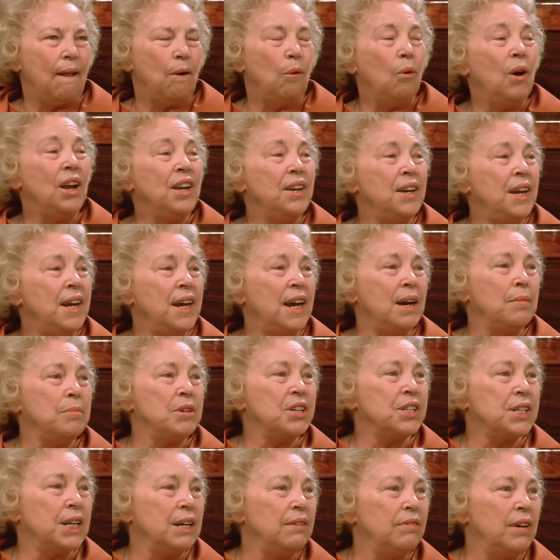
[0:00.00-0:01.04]
one day I
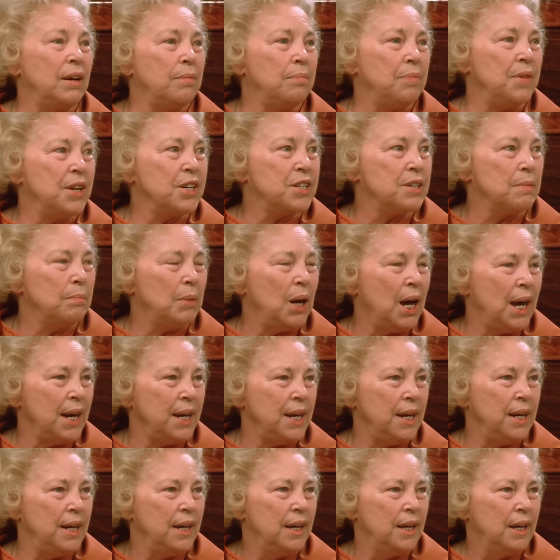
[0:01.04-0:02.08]
must give up this
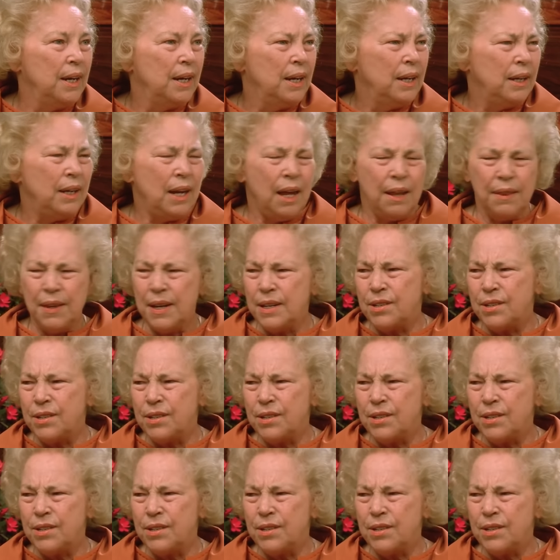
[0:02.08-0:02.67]
body. Now,